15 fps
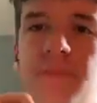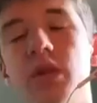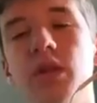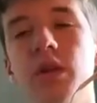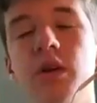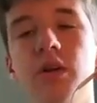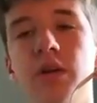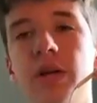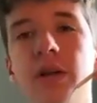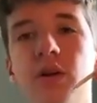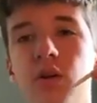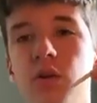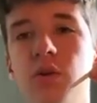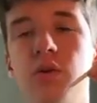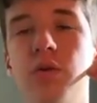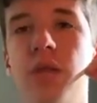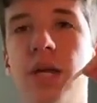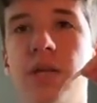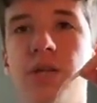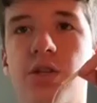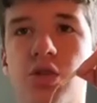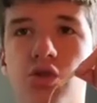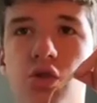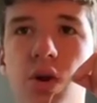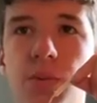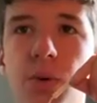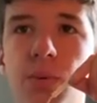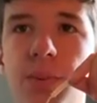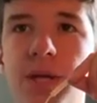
Little interlude that is trouble,